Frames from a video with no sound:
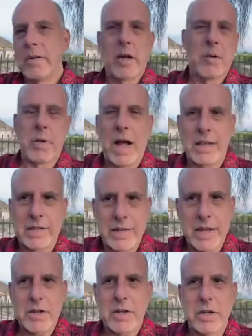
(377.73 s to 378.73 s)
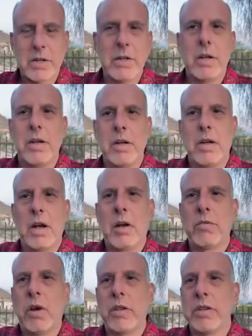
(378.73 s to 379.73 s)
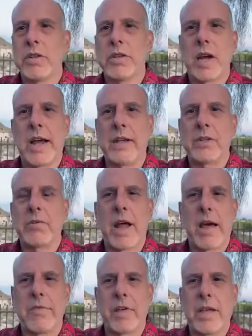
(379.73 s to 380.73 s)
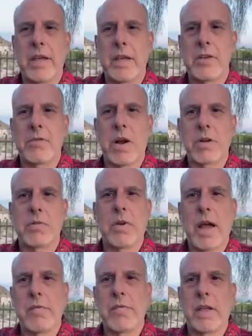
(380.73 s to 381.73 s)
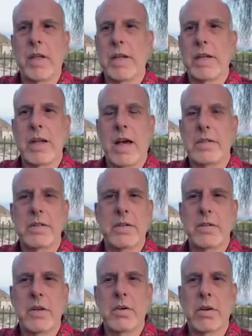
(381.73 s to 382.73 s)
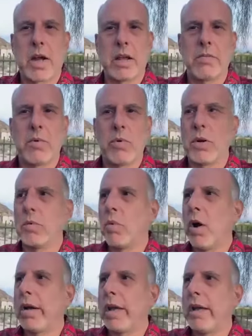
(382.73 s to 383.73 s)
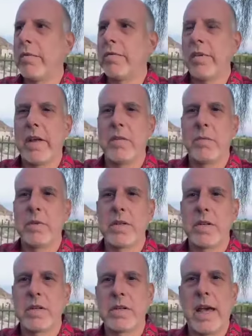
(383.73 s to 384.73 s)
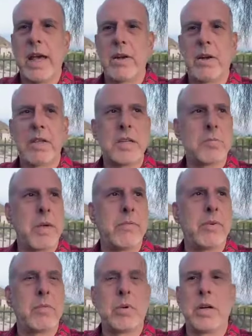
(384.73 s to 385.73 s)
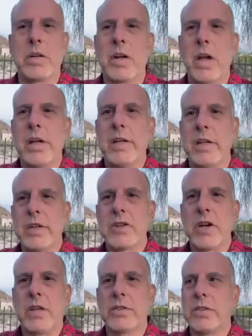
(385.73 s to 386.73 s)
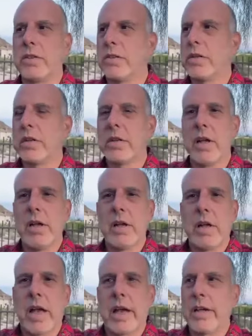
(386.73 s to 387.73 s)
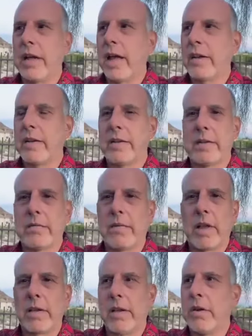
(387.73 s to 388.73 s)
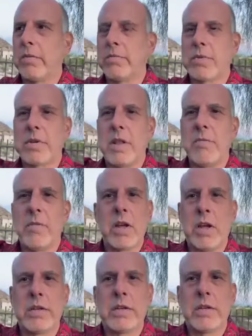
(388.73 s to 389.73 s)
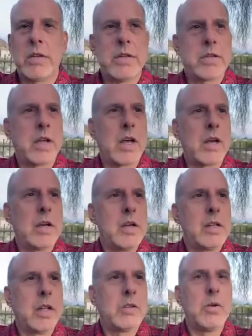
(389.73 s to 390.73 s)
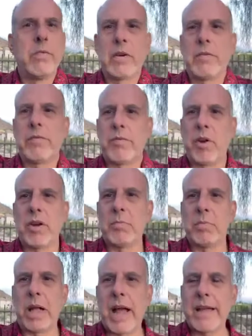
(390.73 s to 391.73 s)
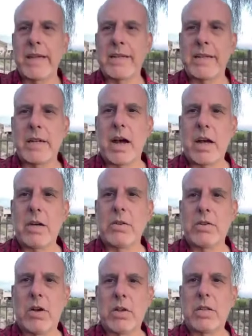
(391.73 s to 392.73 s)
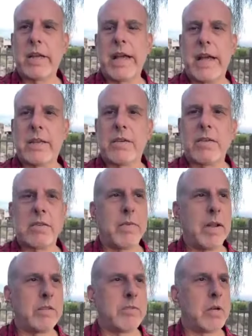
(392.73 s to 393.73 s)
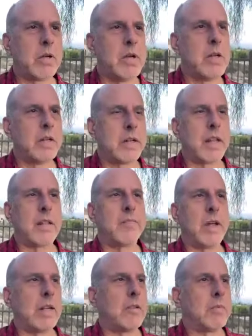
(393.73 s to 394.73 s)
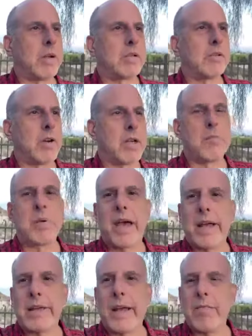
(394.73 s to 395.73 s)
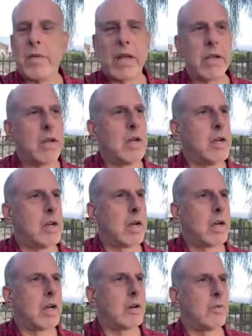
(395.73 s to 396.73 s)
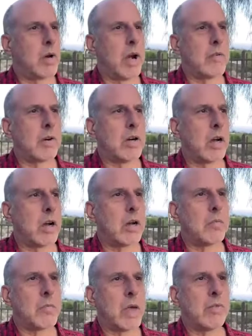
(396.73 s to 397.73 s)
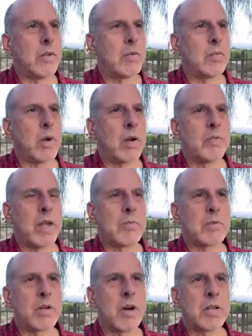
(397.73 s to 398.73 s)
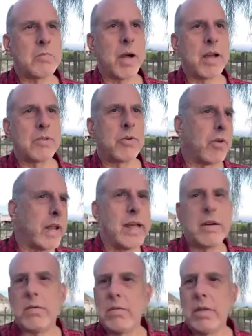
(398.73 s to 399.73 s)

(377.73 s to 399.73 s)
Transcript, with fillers: a politician of all this child trafficking and drug trafficking and nonsense going on at the border, what if it was instead all these people were in shelters and and and and you know sleeping under these uh, aluminum foil blankets and huddled all together in the middle of a not in the middle but during a pandemic uh, whatever uh, maybe what if that was caused by a tornado